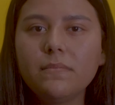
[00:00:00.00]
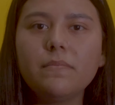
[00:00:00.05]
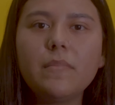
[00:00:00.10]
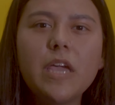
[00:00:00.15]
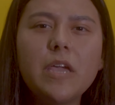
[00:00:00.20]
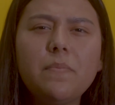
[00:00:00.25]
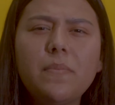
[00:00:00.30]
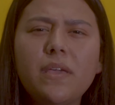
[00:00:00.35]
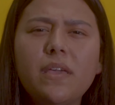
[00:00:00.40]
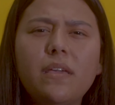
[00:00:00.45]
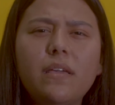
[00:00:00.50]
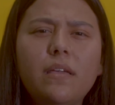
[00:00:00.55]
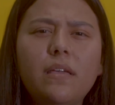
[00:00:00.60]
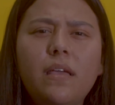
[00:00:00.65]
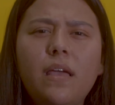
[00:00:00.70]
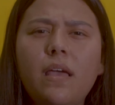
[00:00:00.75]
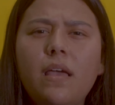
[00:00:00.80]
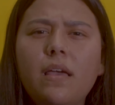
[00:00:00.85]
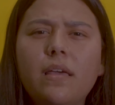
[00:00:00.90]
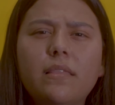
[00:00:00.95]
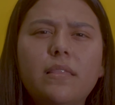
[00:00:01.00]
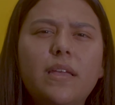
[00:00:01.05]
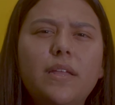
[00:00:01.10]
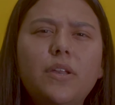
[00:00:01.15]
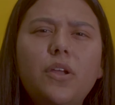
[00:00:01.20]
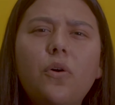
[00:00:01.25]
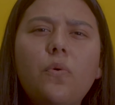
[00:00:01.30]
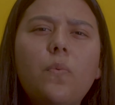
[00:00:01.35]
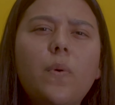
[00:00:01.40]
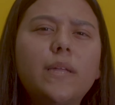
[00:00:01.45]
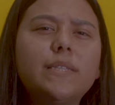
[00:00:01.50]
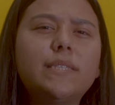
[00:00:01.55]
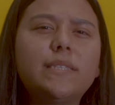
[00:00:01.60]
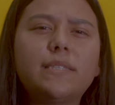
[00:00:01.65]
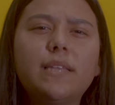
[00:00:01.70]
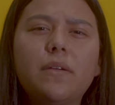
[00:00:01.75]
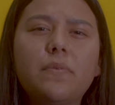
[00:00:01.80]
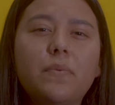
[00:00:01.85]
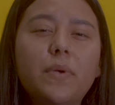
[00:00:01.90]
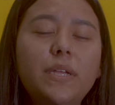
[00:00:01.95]
Maybe they know
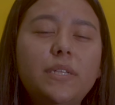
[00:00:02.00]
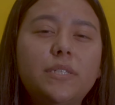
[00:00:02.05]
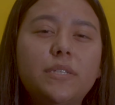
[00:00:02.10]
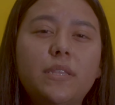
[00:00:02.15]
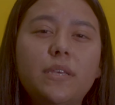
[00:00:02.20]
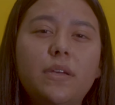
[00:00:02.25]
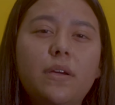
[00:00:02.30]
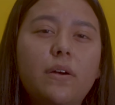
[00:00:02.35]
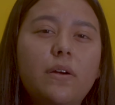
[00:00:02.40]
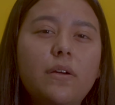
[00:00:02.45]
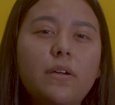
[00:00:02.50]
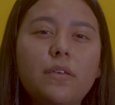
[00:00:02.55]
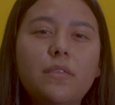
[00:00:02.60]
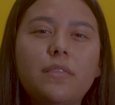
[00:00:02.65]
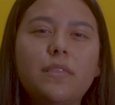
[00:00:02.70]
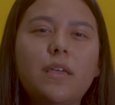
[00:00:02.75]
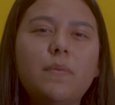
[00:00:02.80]
once they reach the earth,